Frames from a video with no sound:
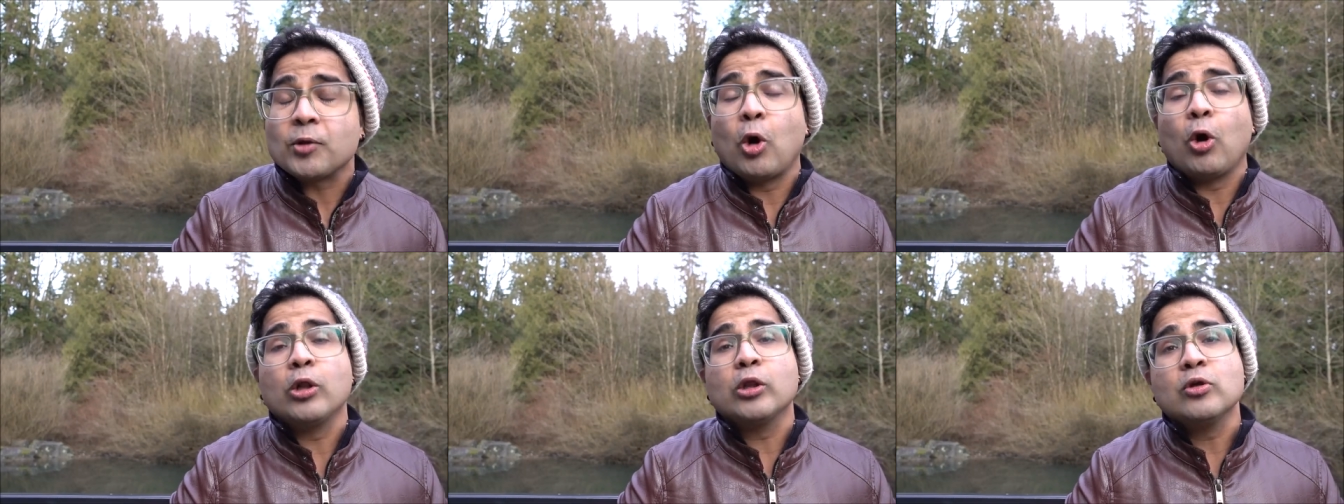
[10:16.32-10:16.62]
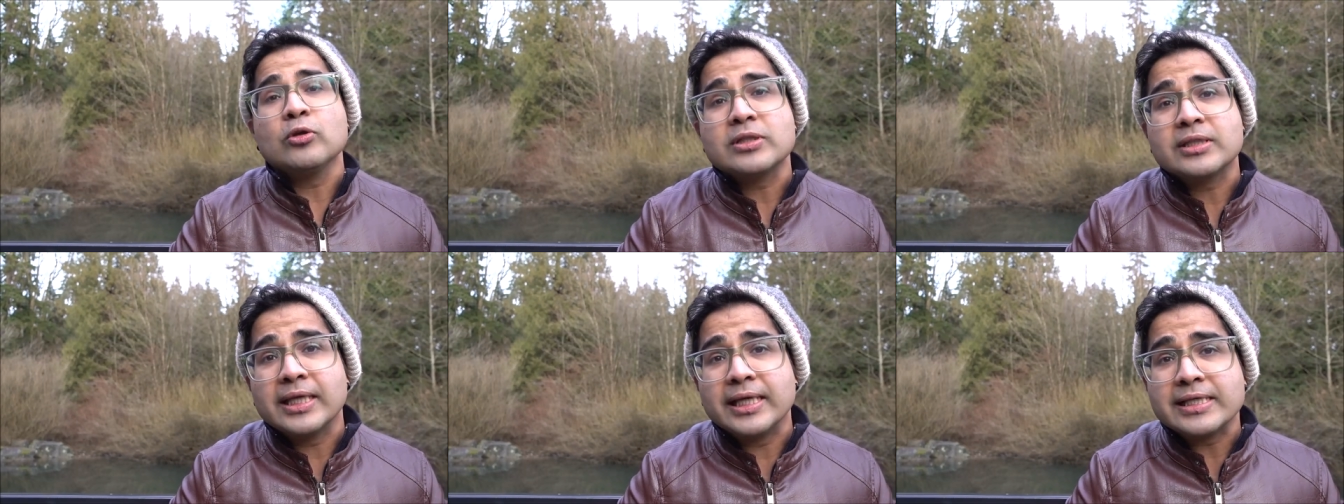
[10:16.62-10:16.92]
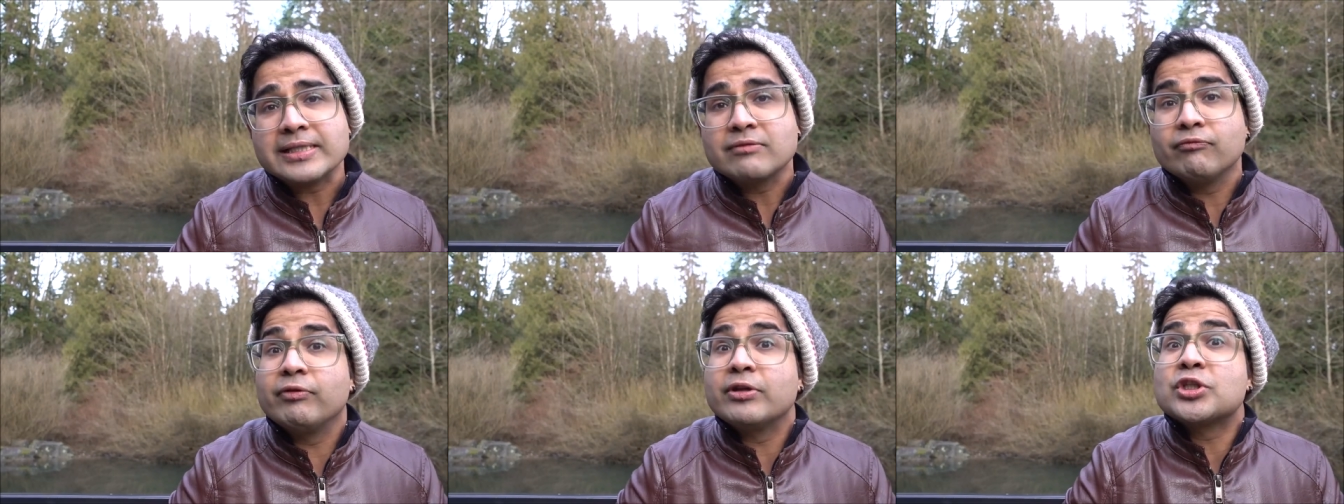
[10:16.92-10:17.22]
all those
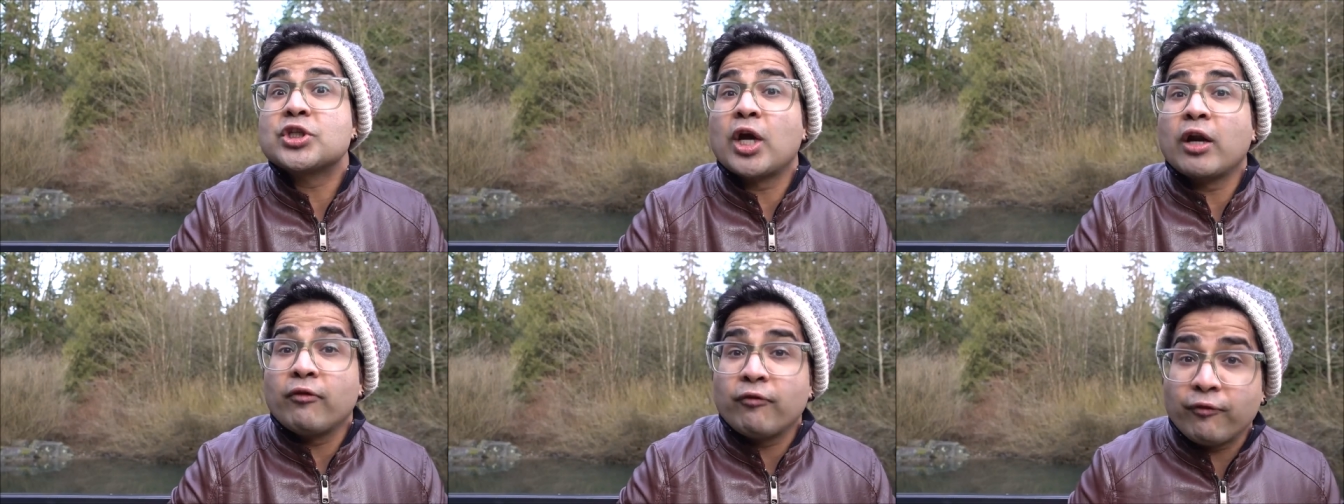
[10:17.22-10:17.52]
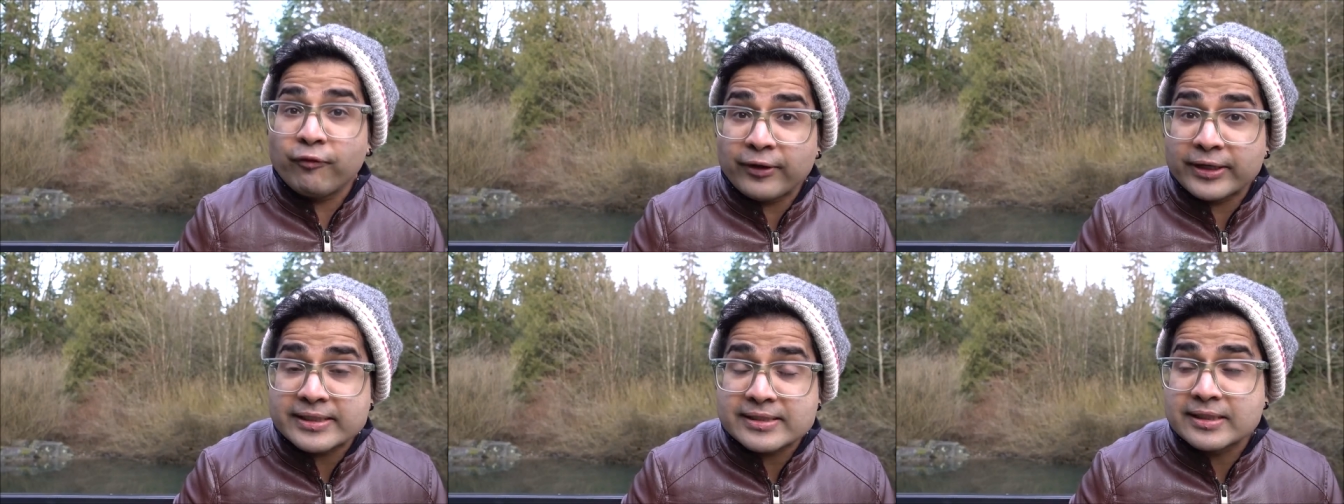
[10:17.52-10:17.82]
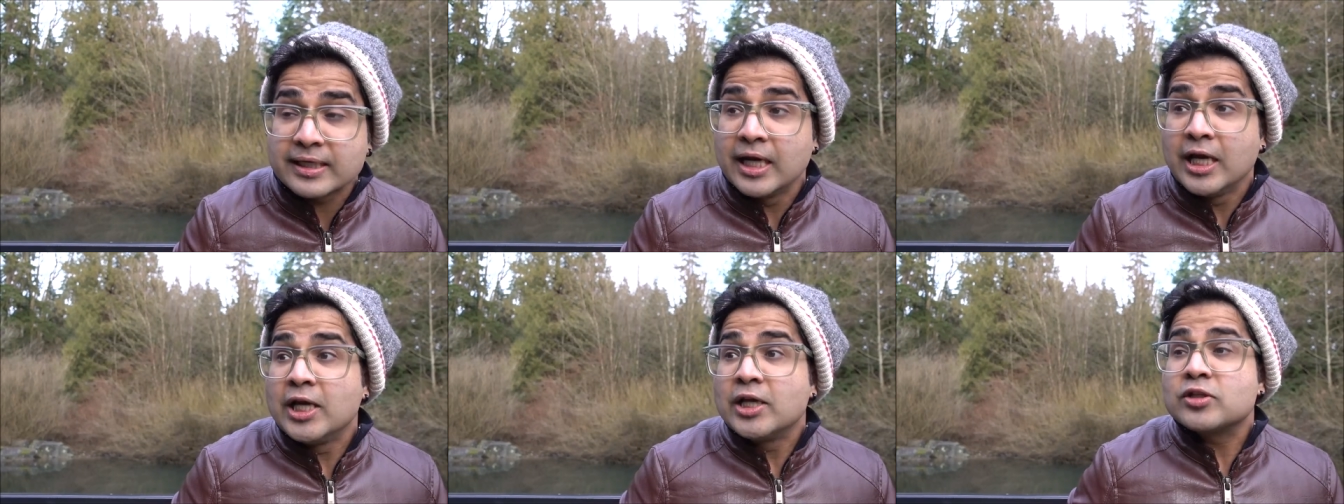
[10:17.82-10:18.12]
things which are
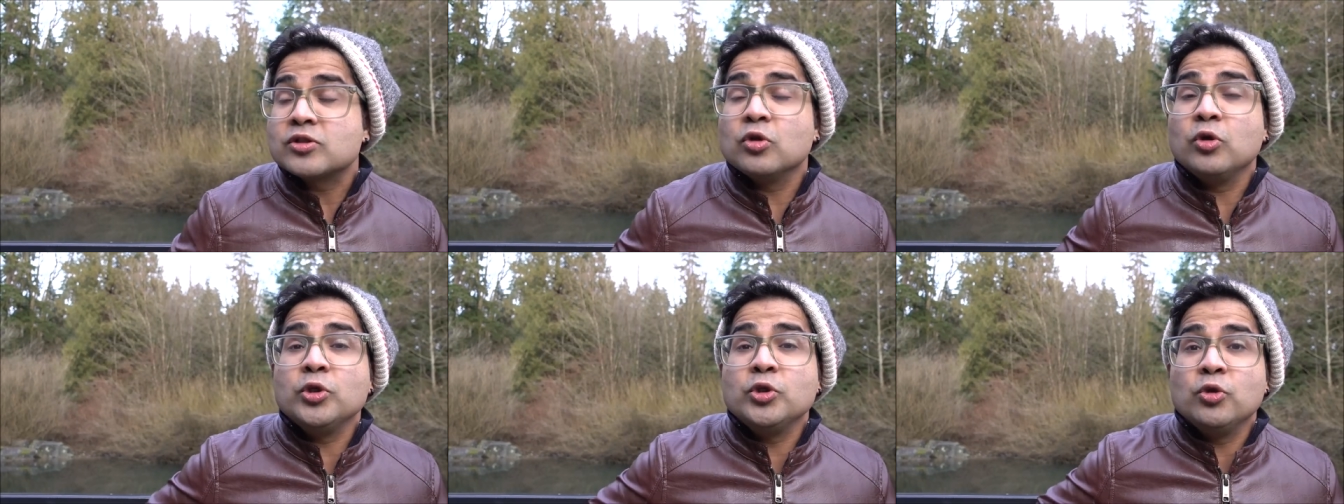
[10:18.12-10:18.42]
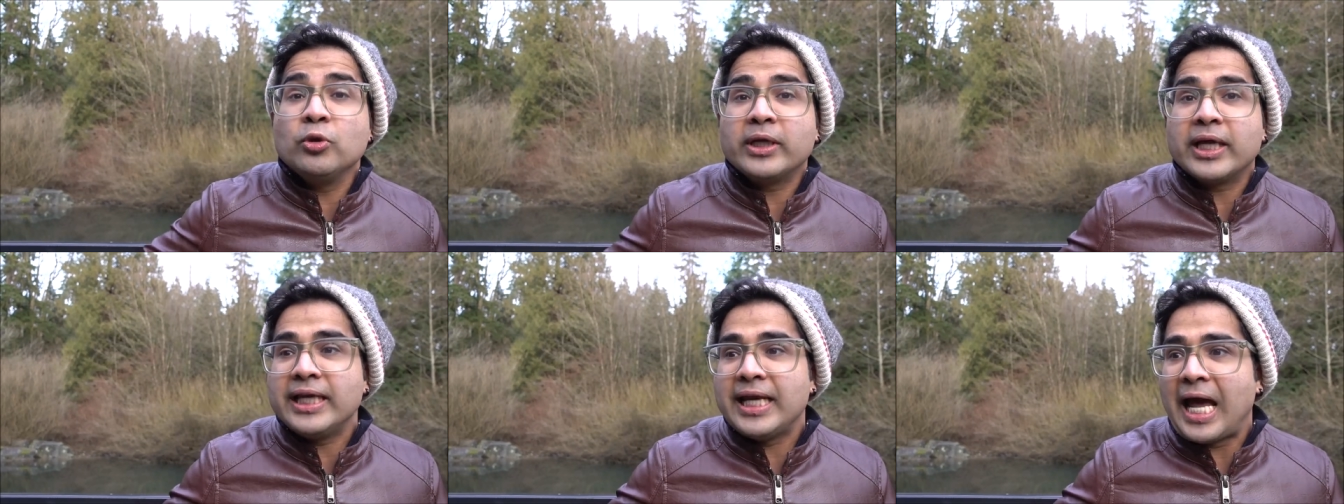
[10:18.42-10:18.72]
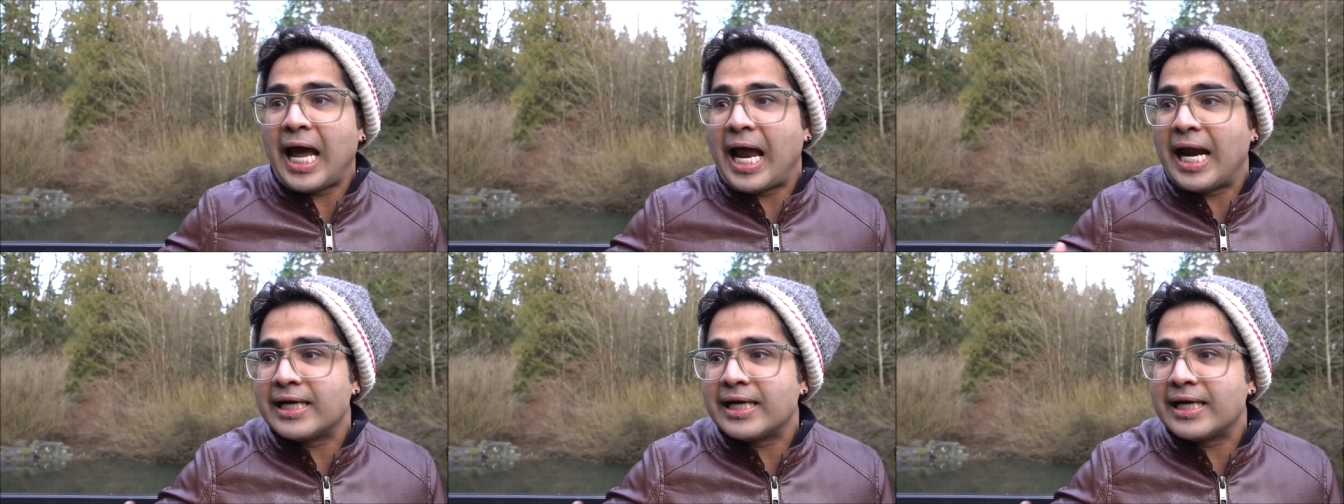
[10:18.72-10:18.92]
fixed, so you can